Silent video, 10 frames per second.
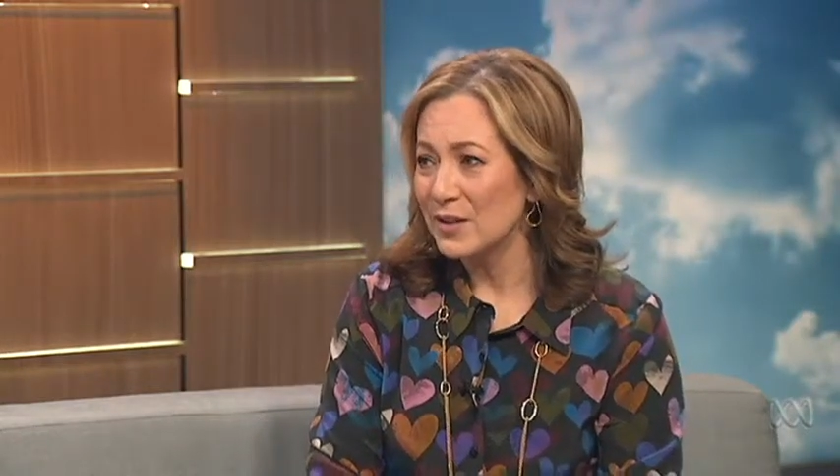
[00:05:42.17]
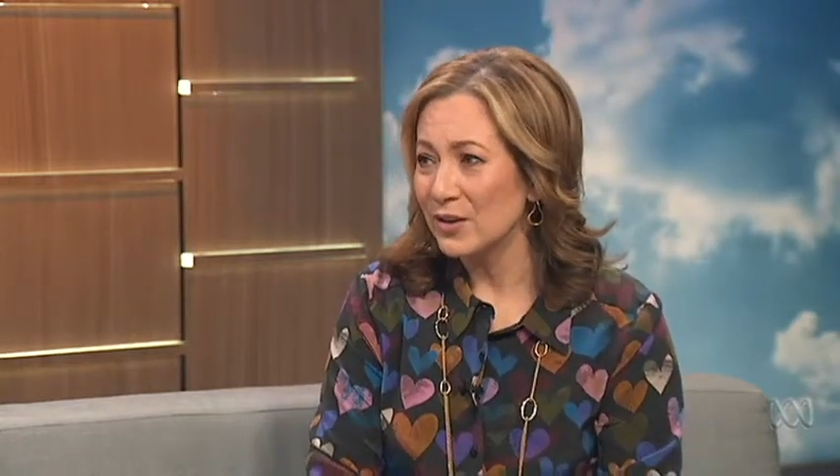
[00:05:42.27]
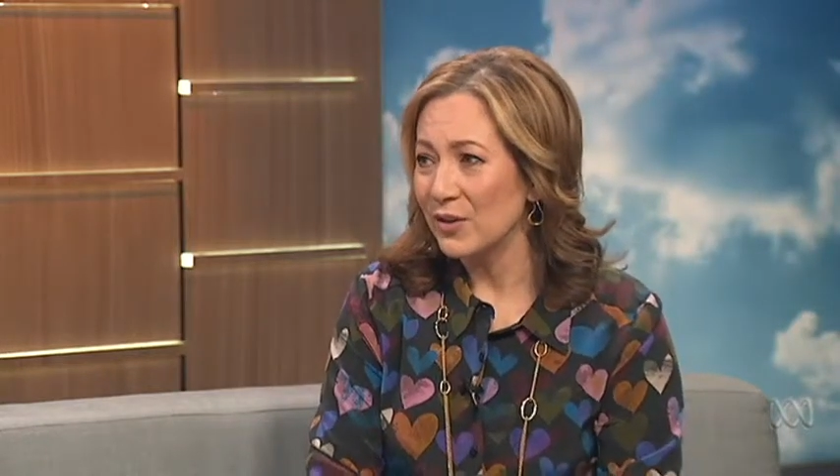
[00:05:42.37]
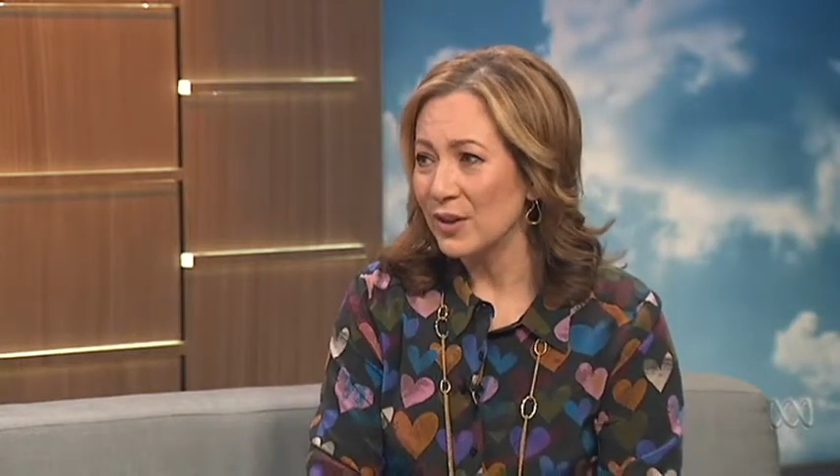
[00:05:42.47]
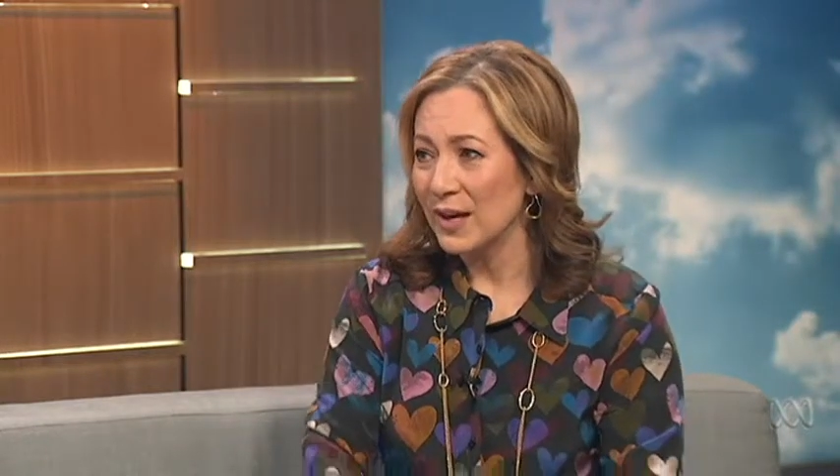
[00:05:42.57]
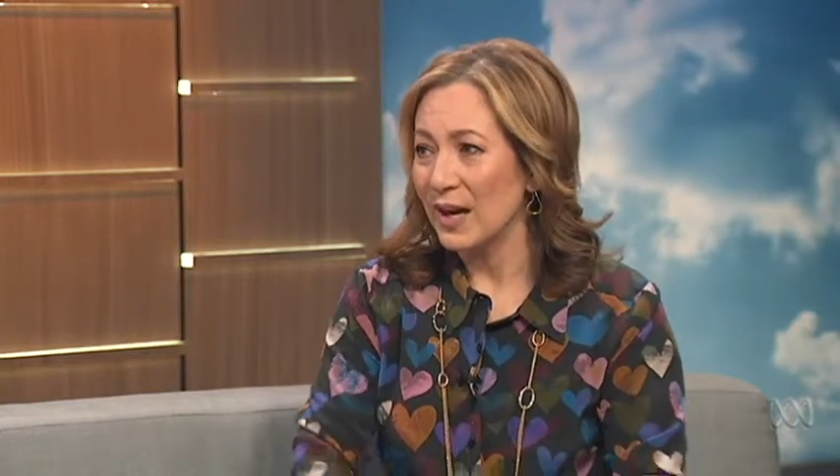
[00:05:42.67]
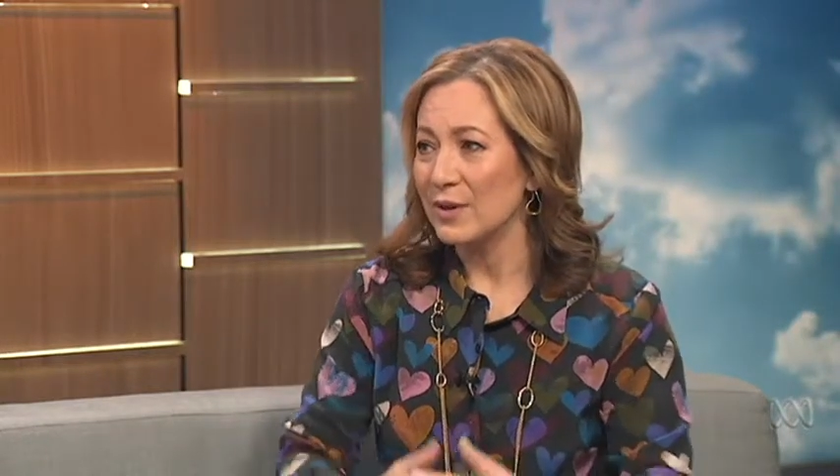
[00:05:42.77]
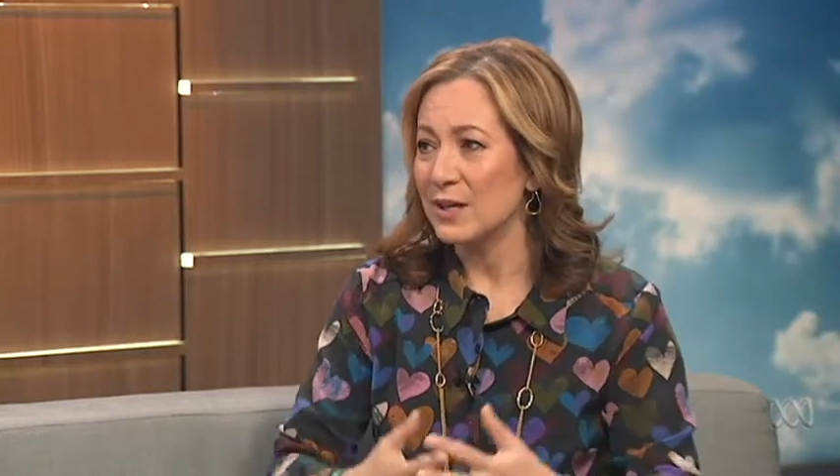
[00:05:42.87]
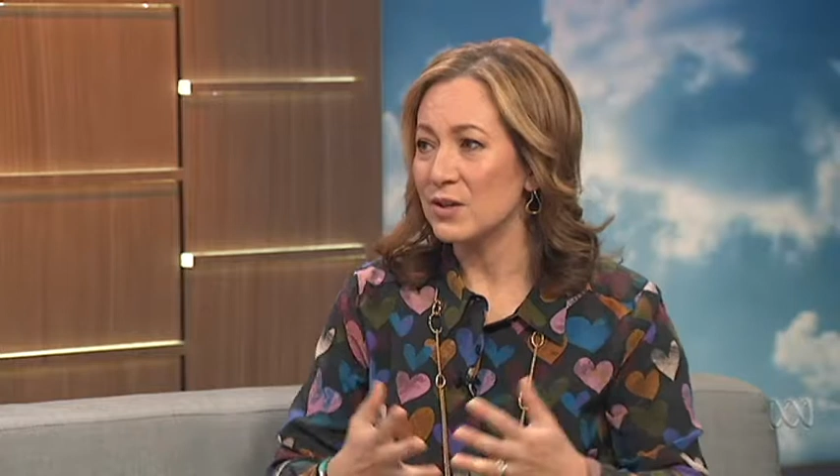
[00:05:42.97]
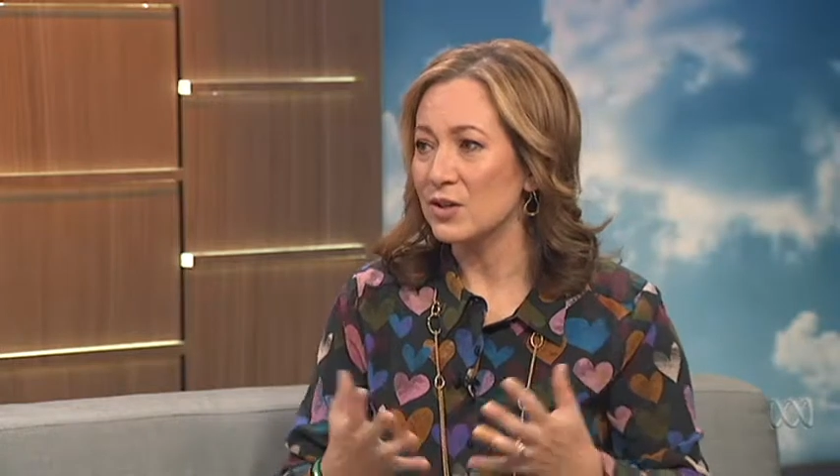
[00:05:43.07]
You know, they're
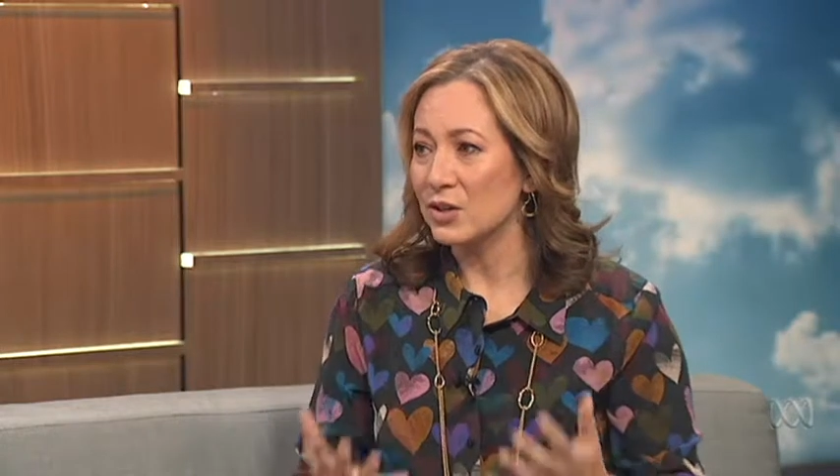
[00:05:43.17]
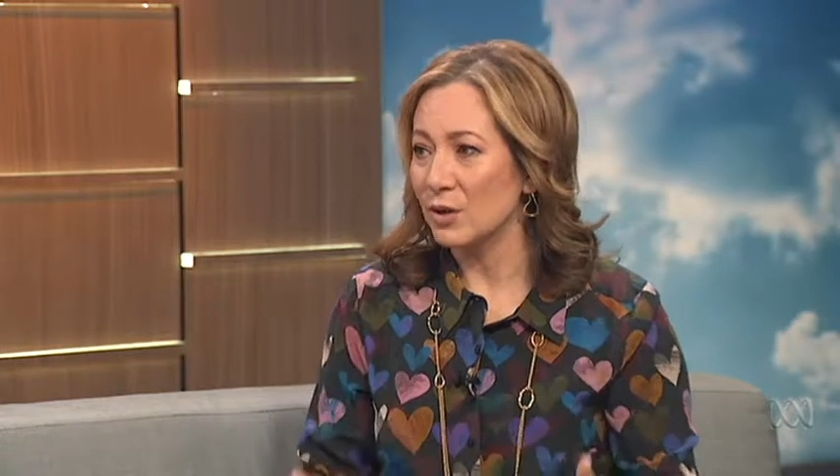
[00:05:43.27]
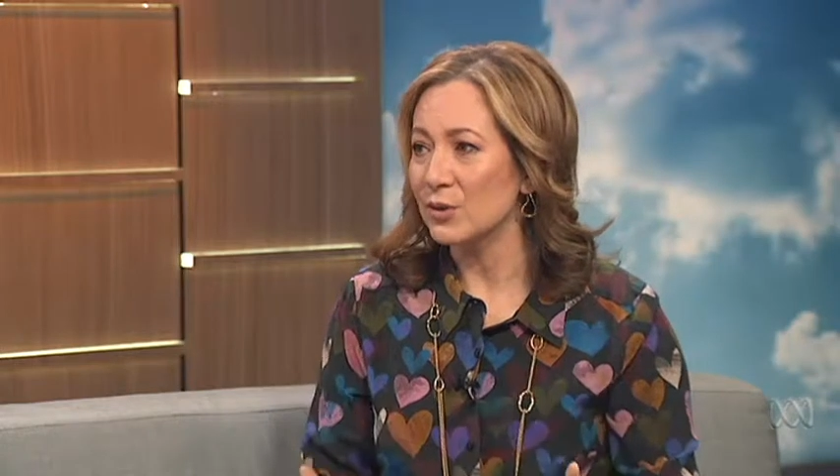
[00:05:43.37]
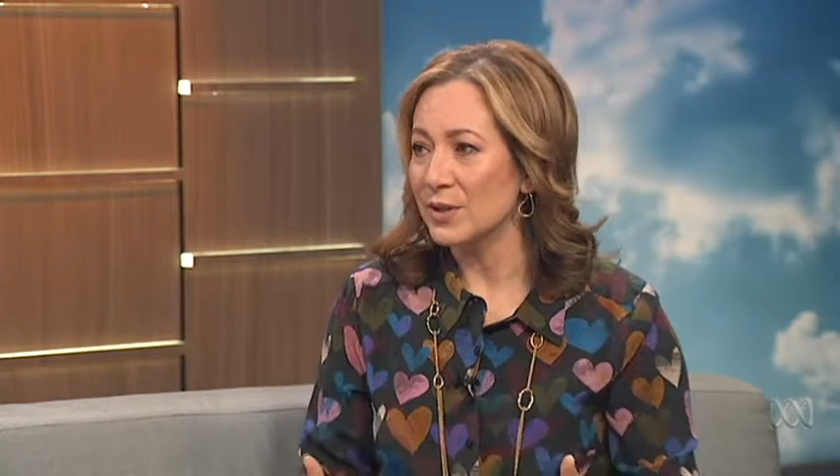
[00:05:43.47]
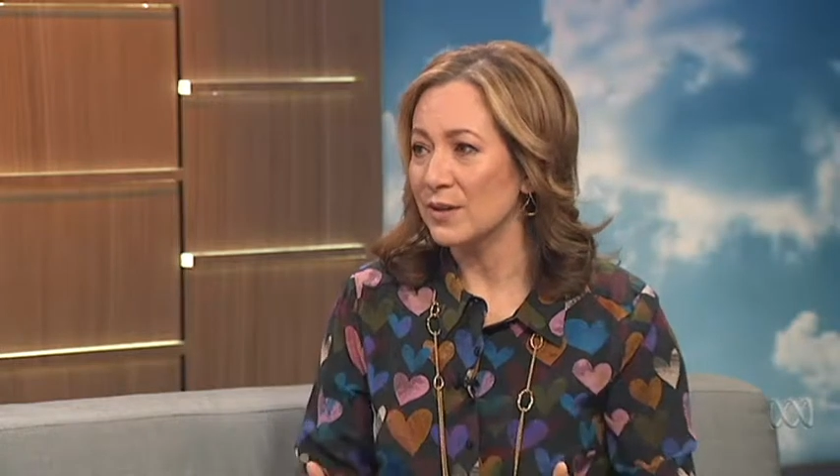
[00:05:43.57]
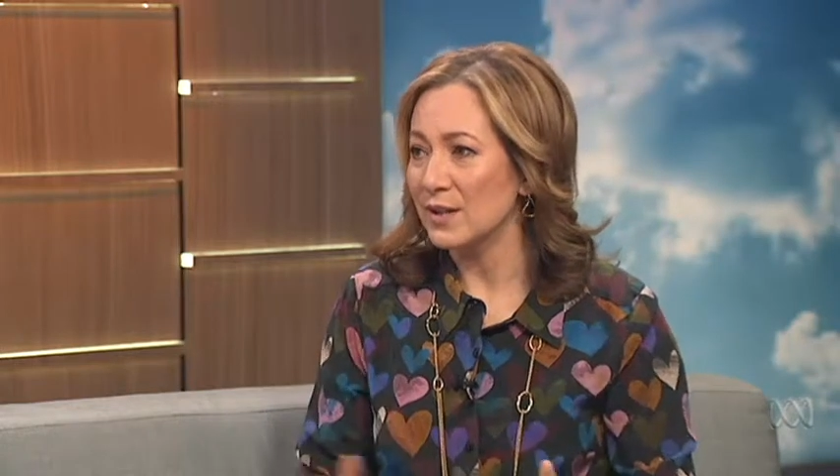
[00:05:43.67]
having to shoulder